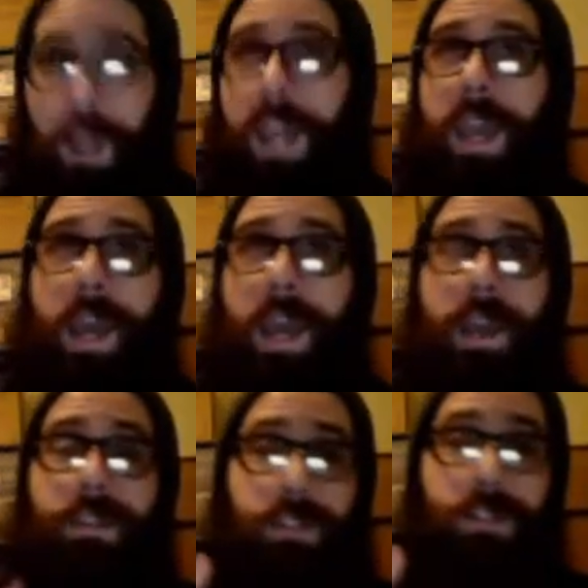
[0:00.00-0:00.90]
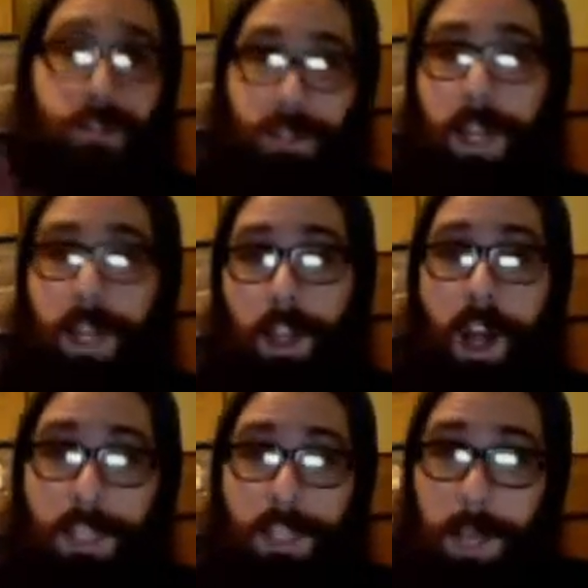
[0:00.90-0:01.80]
and then I
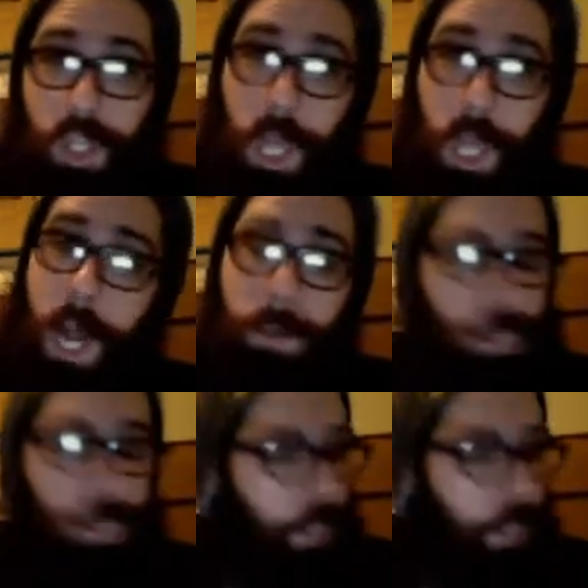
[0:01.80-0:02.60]
lost my job.